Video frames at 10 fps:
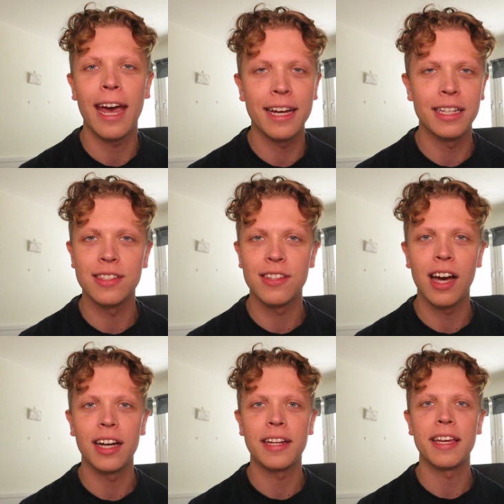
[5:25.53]

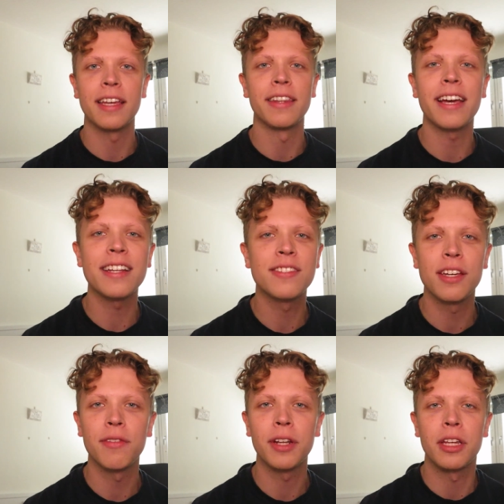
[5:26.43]
anxiety,
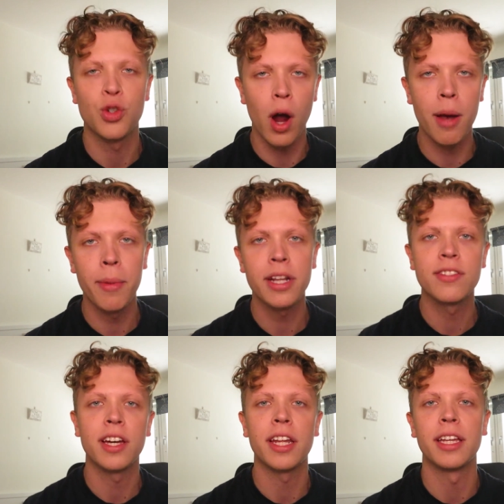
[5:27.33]
negativity? Try
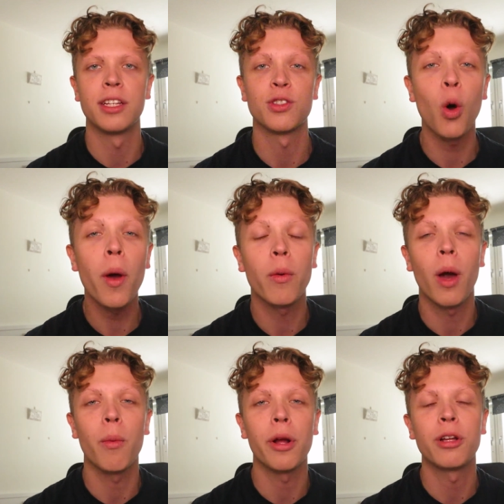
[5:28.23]
meditating in a stoic
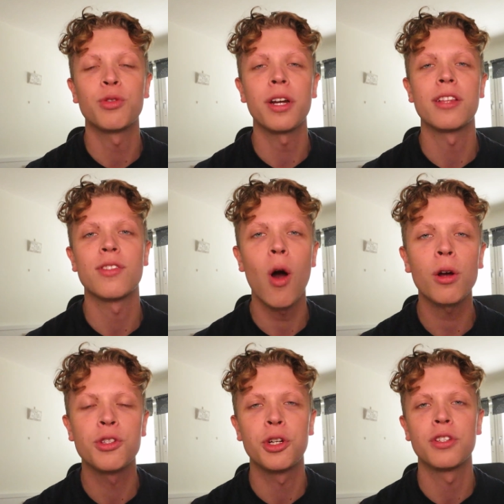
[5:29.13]
way where you're trying to
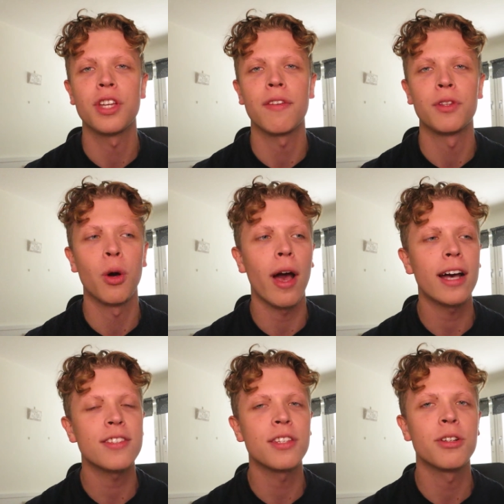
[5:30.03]
talk to yourself,
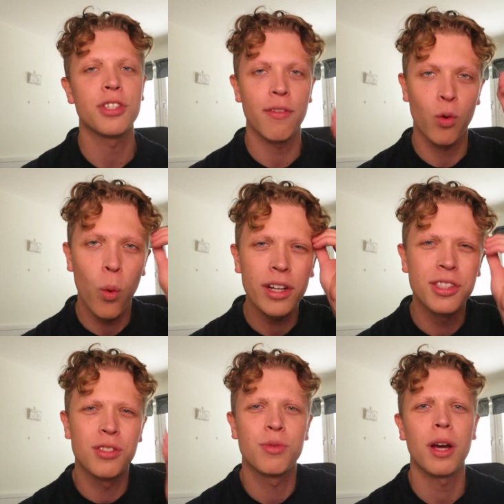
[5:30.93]
asking yourself
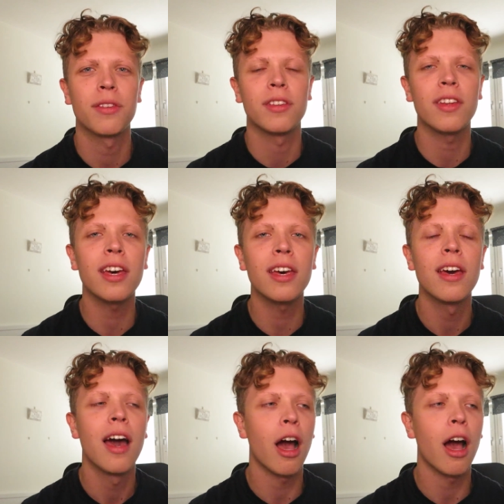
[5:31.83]
questions throughout the day.